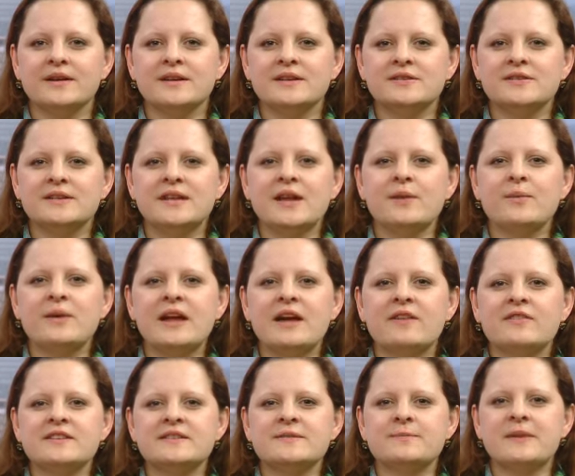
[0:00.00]
Today we have
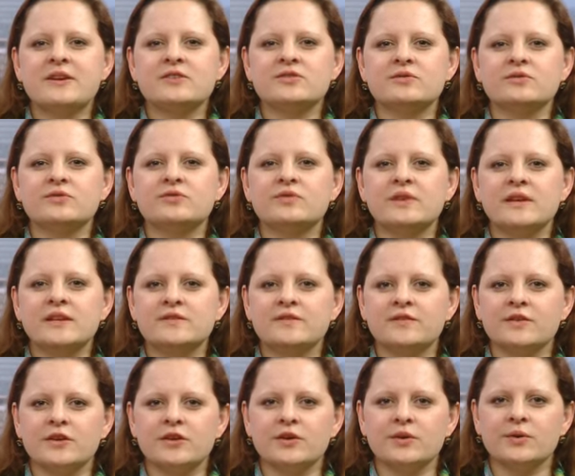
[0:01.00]
a special treat
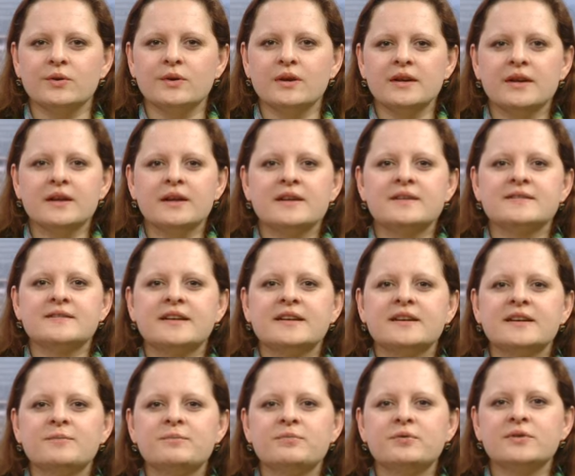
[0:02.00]
for you.
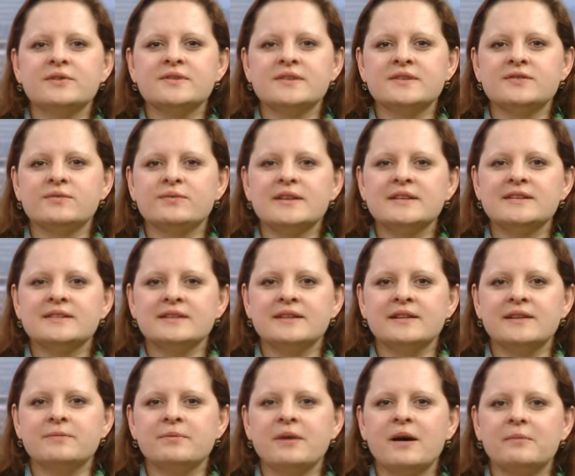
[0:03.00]
Standard & Poor's has
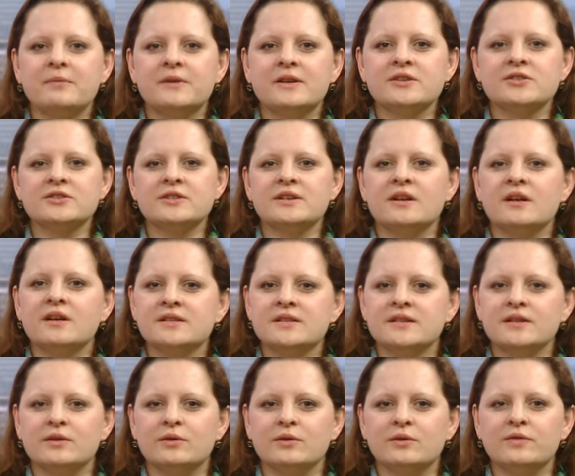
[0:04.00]
recently published an
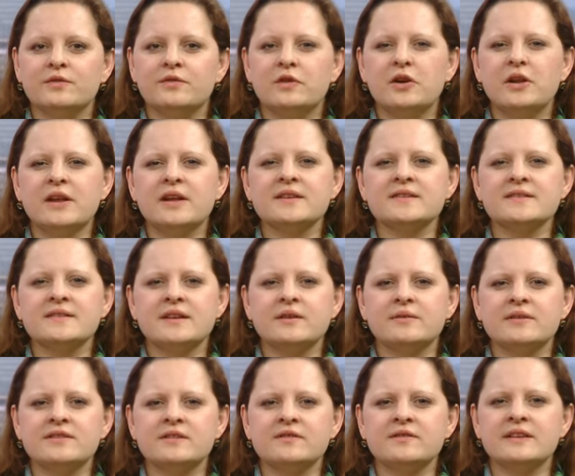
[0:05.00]
article following a
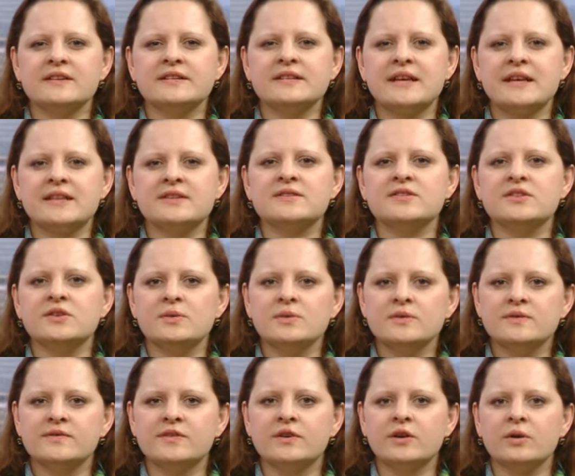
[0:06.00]
series of intense news
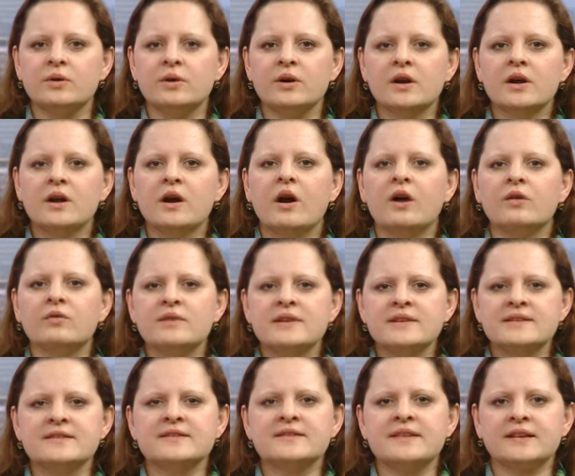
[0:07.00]
flow on
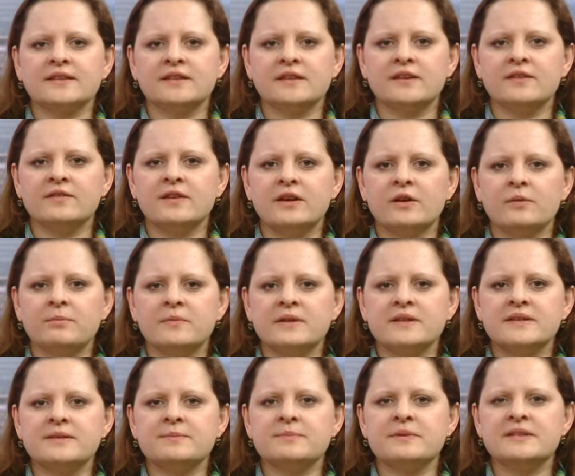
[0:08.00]
recent sector
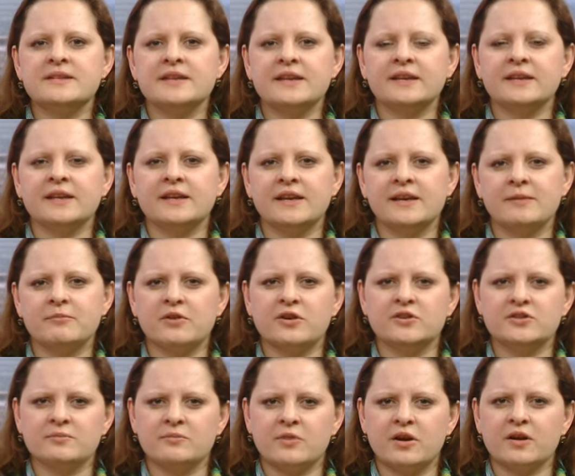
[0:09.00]
developments, particularly in
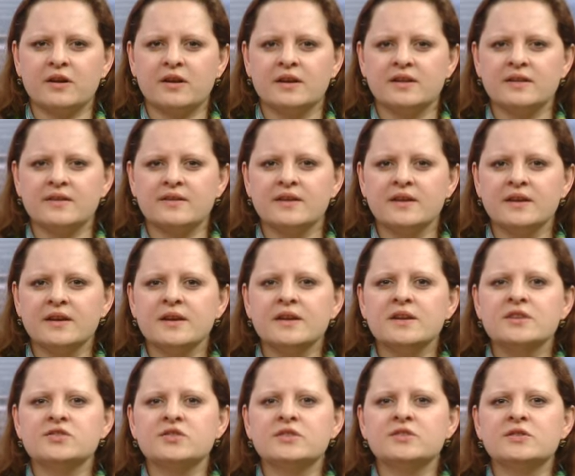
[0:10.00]
emerging markets.
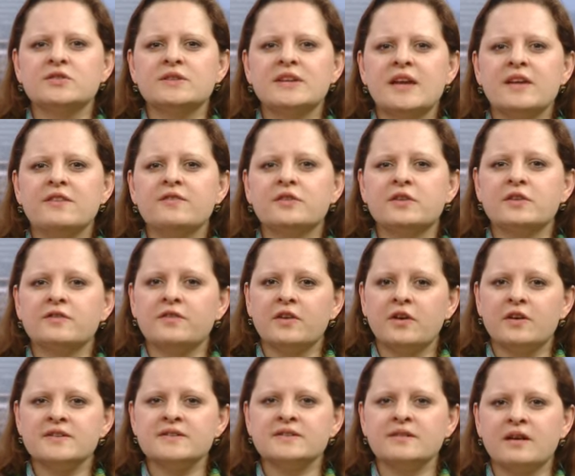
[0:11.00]
So today, for the
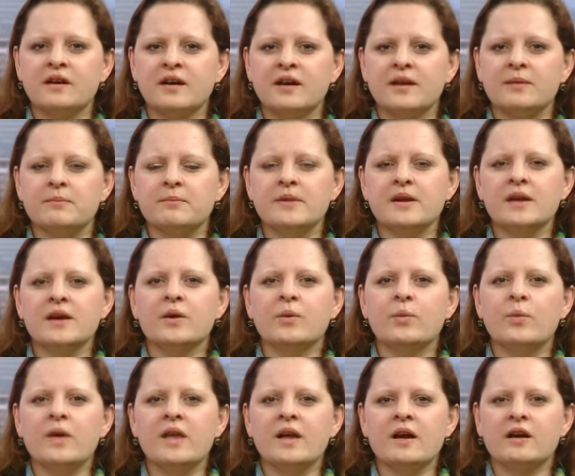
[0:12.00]
first time,
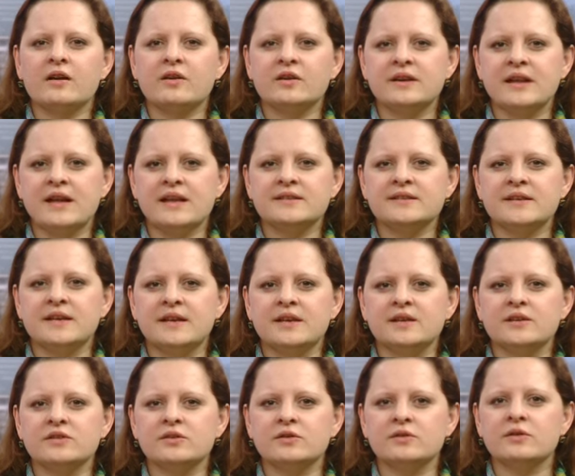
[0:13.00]
we are
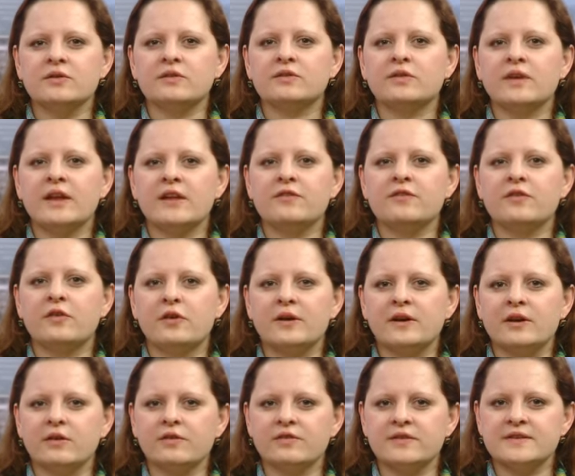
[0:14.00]
connecting to three foreign
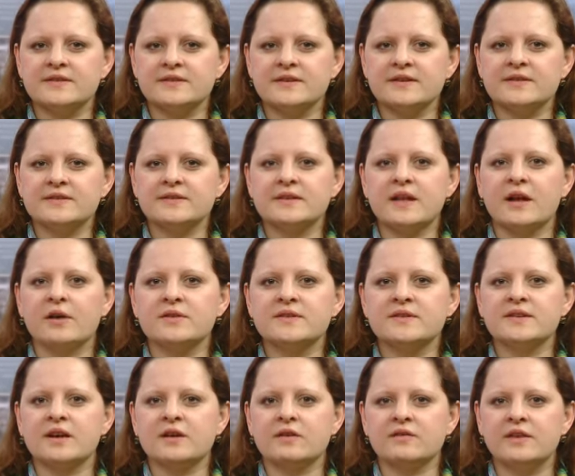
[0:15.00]
offices
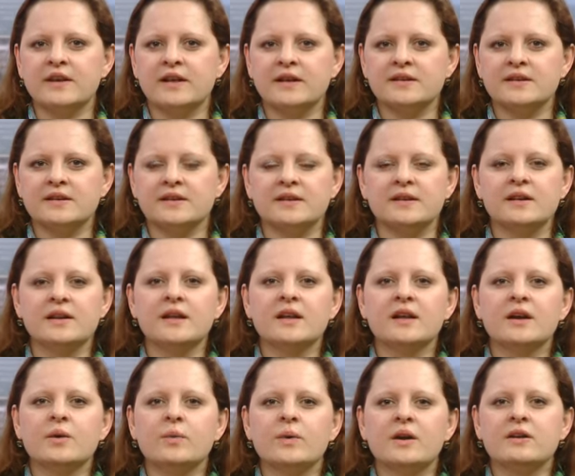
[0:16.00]
outside of London.
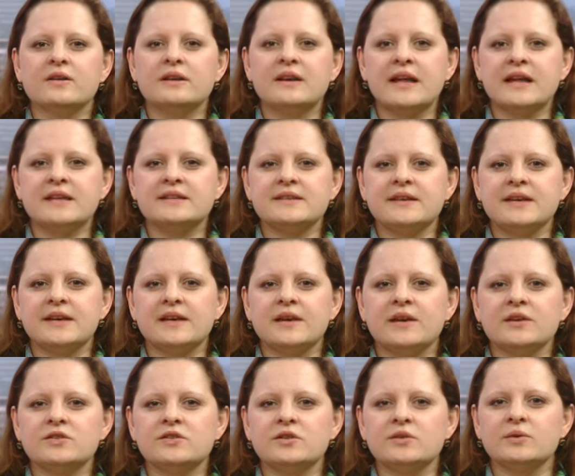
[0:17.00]
We're connecting
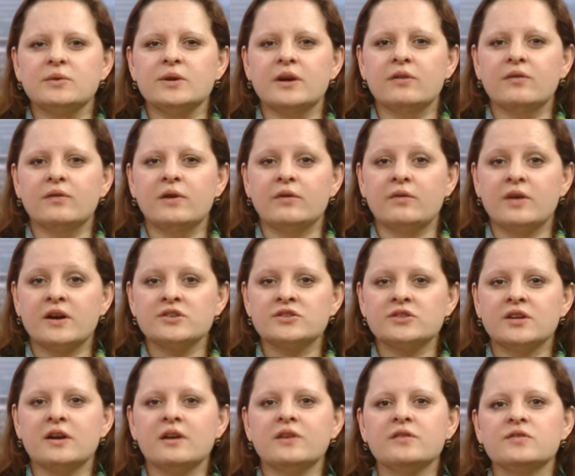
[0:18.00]
to
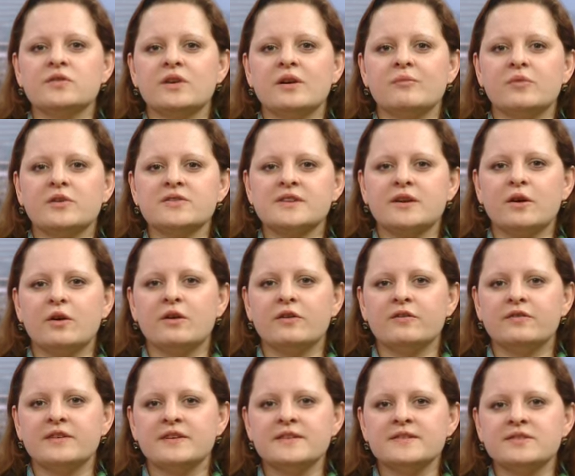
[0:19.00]
Russia, to our Moscow
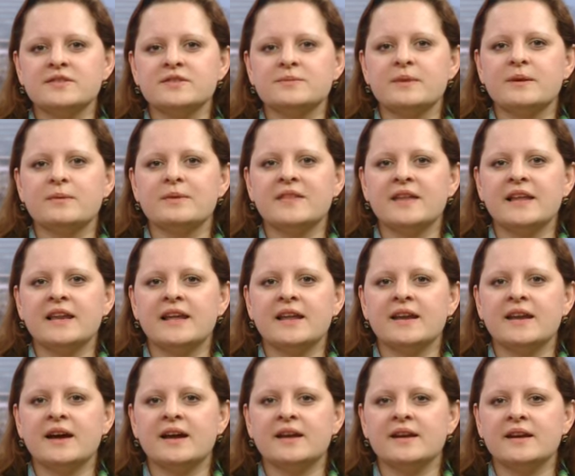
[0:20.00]
office, to speak with
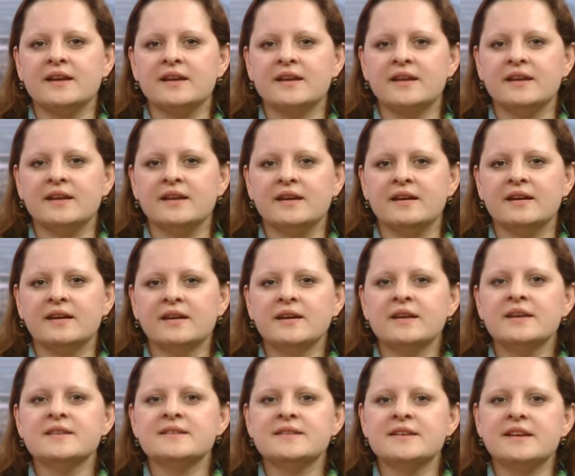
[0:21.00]
Elena Anankina,
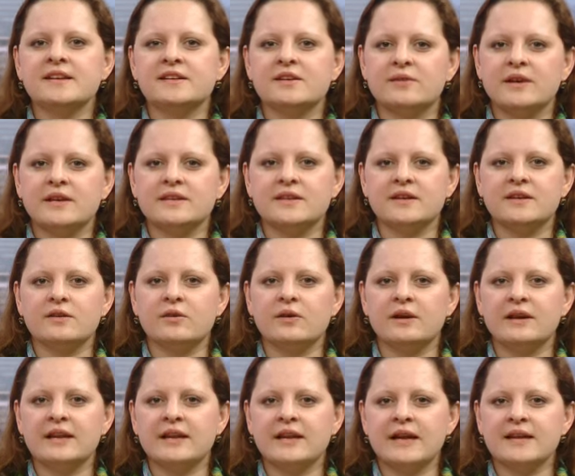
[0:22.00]
Senior Director in the
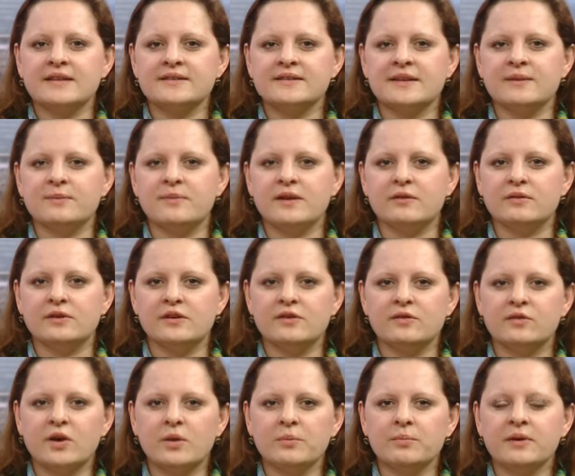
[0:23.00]
oil and gas team here in
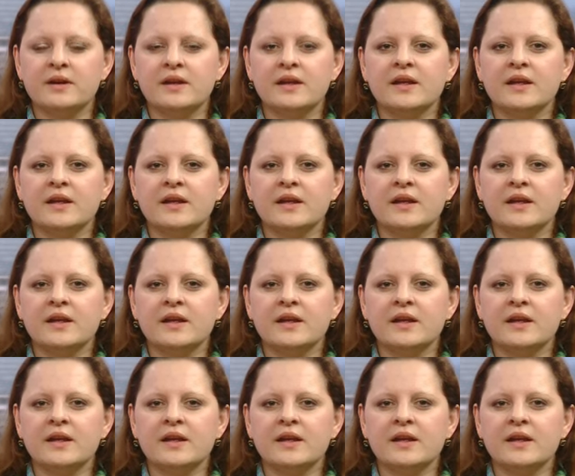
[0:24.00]
Europe.